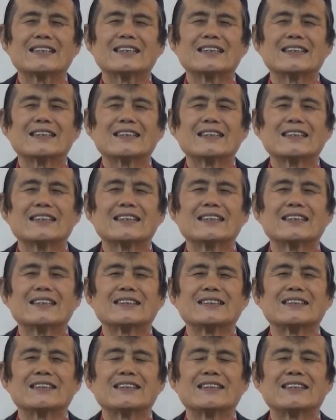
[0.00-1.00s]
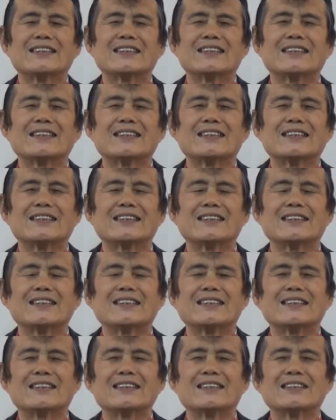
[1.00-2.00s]

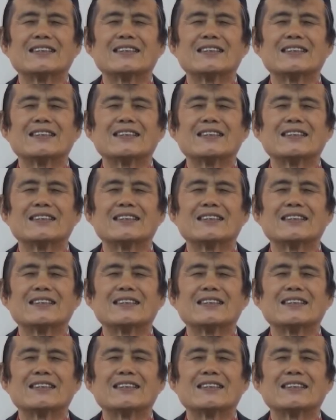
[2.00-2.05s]
(no one is talking)